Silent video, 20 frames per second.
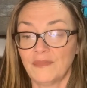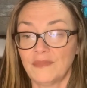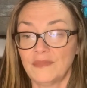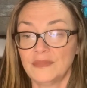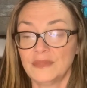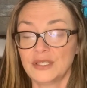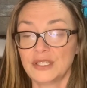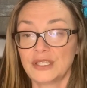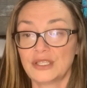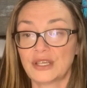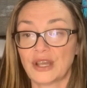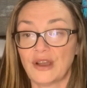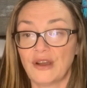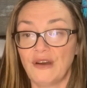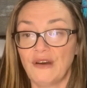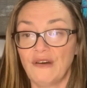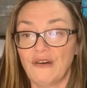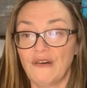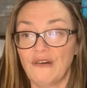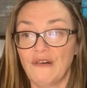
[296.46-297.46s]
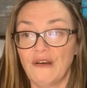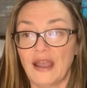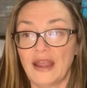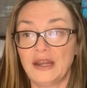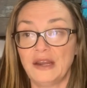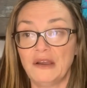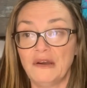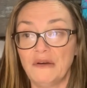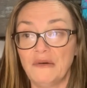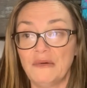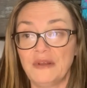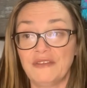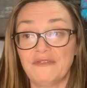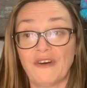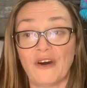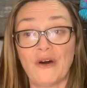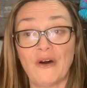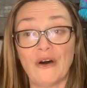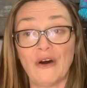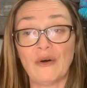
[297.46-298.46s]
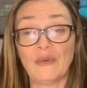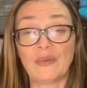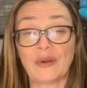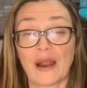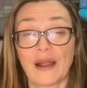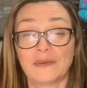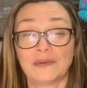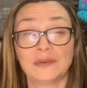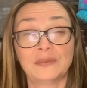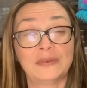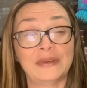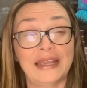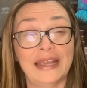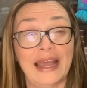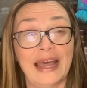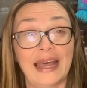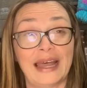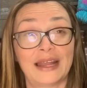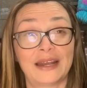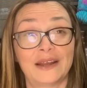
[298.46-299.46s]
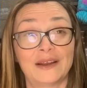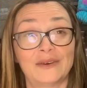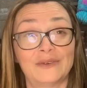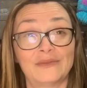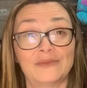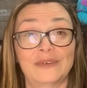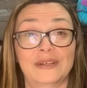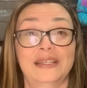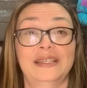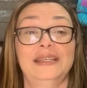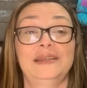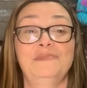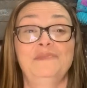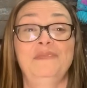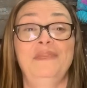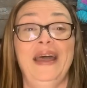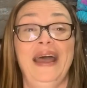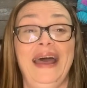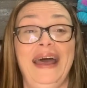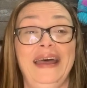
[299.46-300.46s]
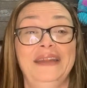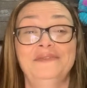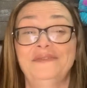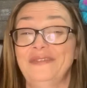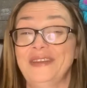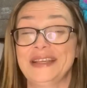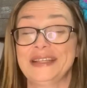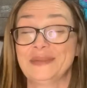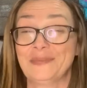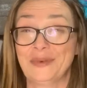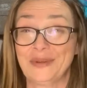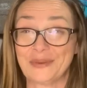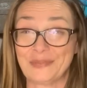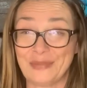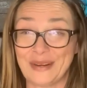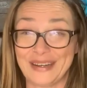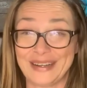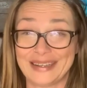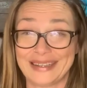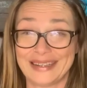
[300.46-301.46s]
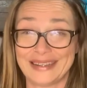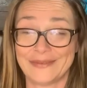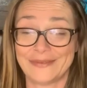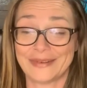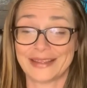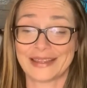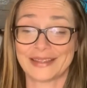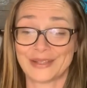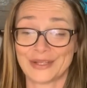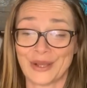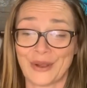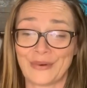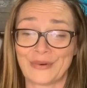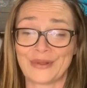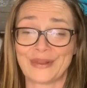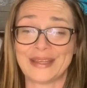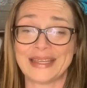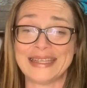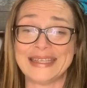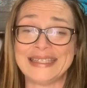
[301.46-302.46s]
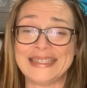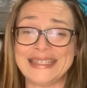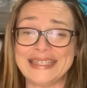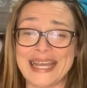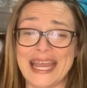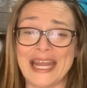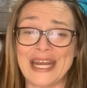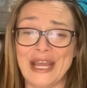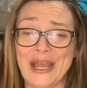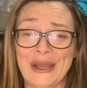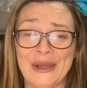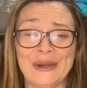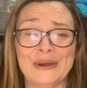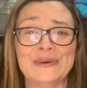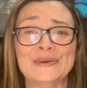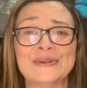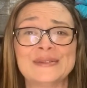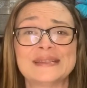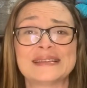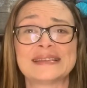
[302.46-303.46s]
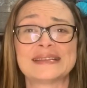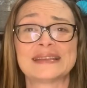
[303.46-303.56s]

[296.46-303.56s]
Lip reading: So I know we've all probably had a really bad Facebook party with a totally dead host,